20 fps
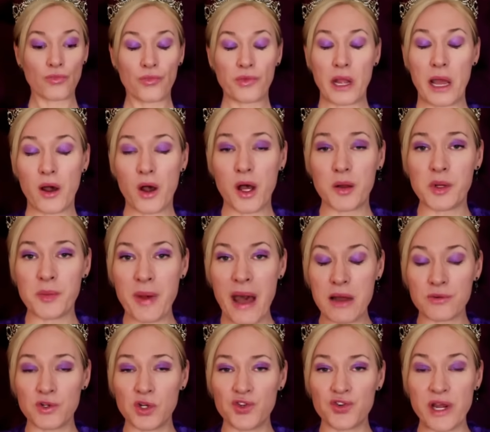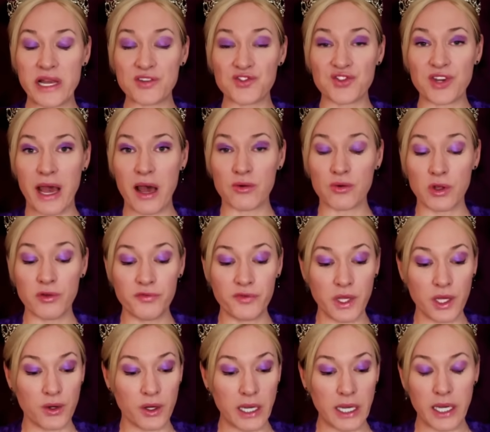Now, I'm about to dress down a
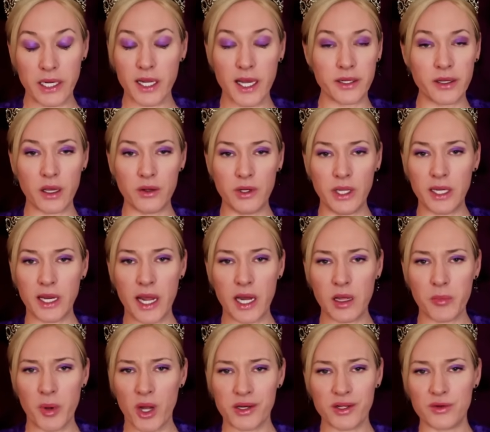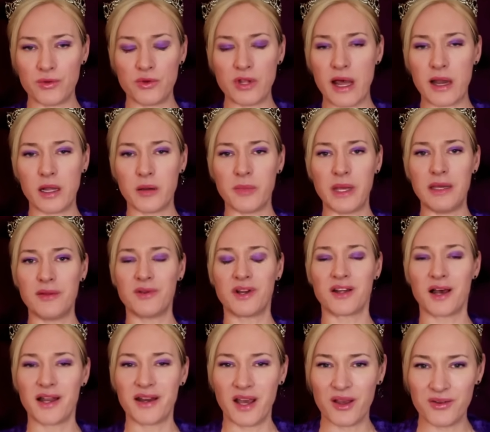viewer, and I don't need anybody telling me that
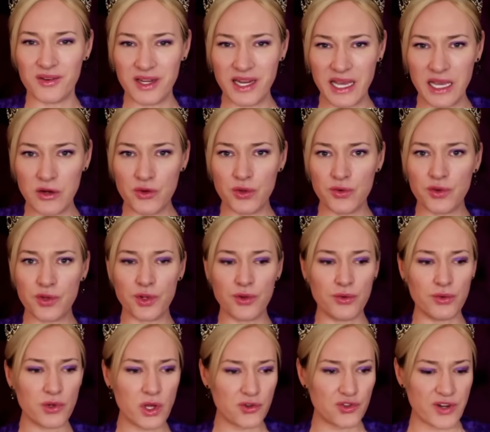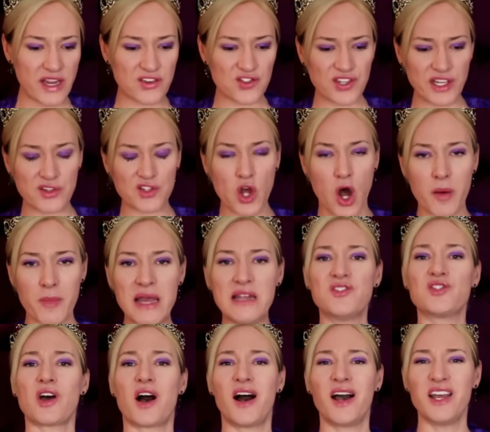I don't need to address these
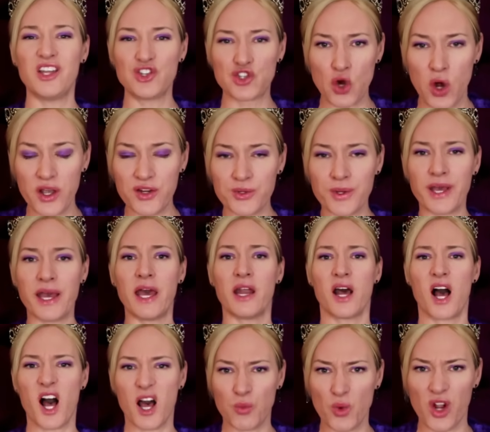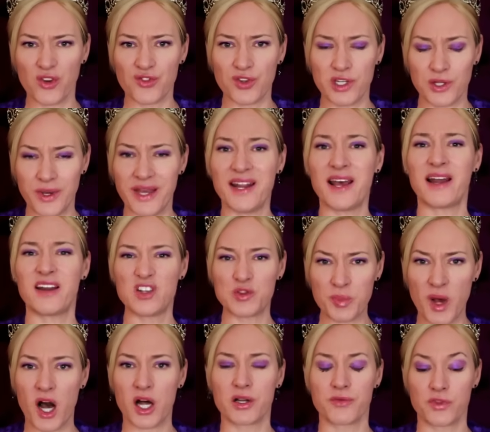comments. I enjoy doing it, I want to do it, and it's
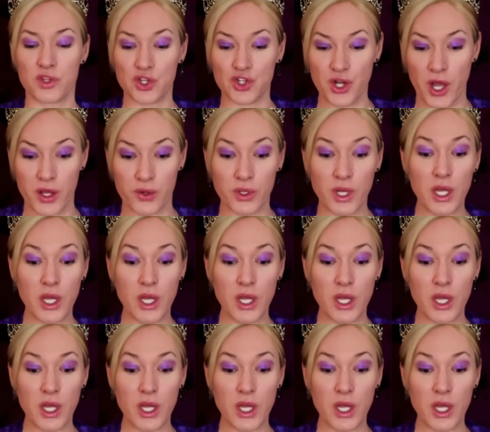part of the show.